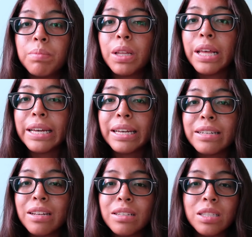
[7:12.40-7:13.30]
But like
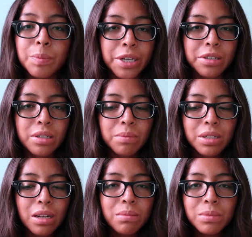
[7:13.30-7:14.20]
it does smear
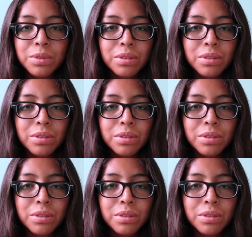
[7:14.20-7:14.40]
sometimes.